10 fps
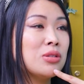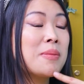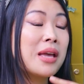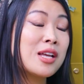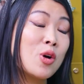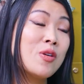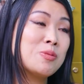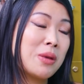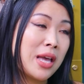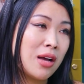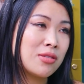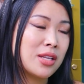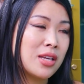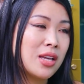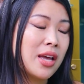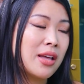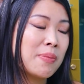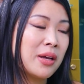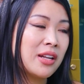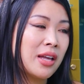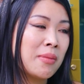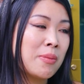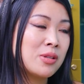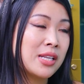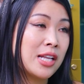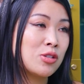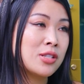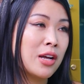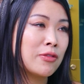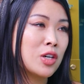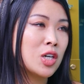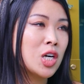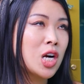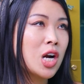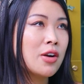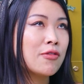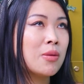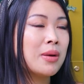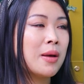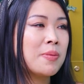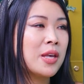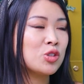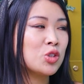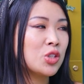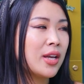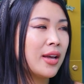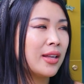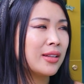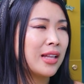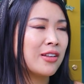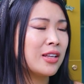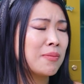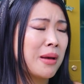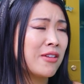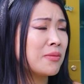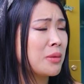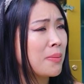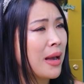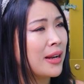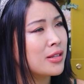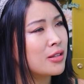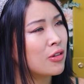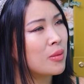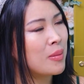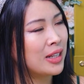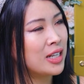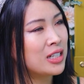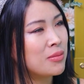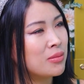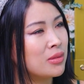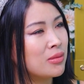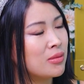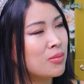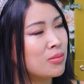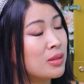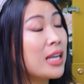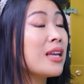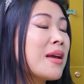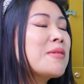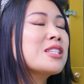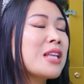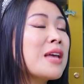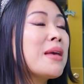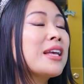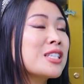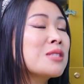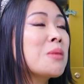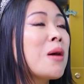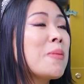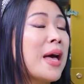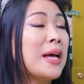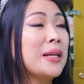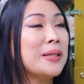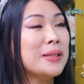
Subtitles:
I mean, it's always been healthy, but my had to suffer from a pitch imbalance from the medication I'm taking. It makes it smell bad.